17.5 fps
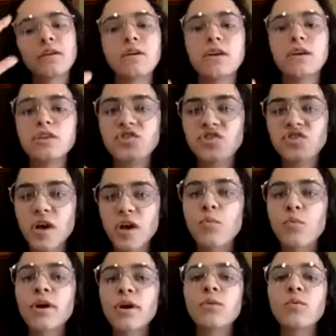
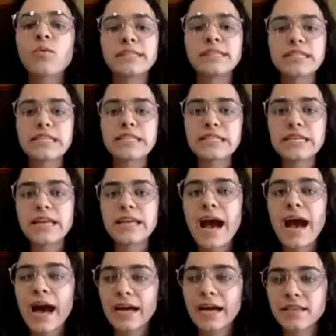somewhere where it's easy to
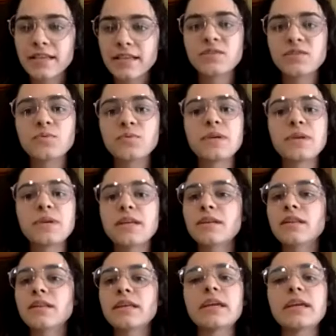access
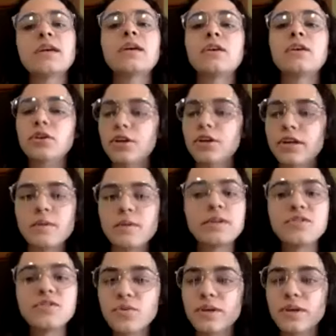repeatedly, you're going to
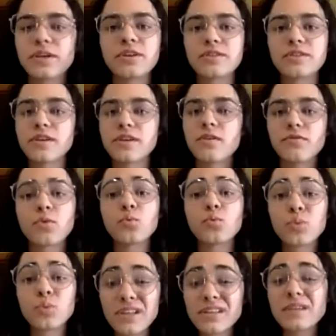be doing yourself a
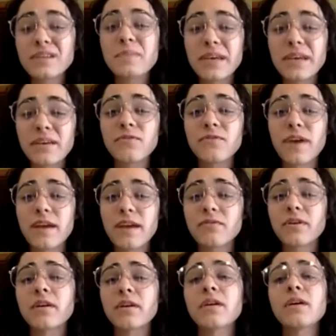really big
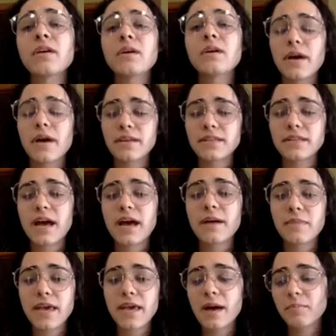favor by the
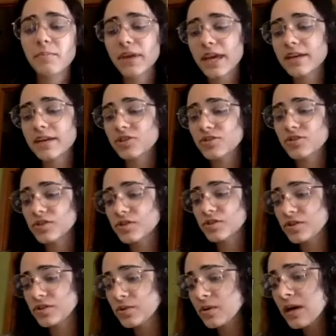time the applications are
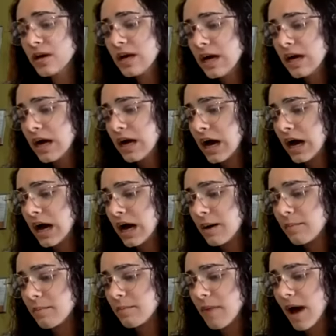due.
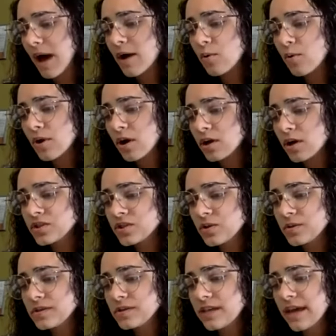I would
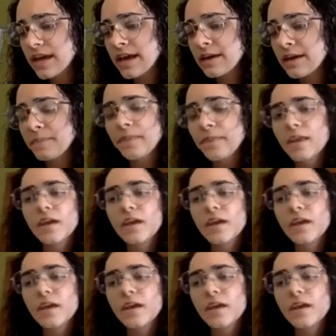also say,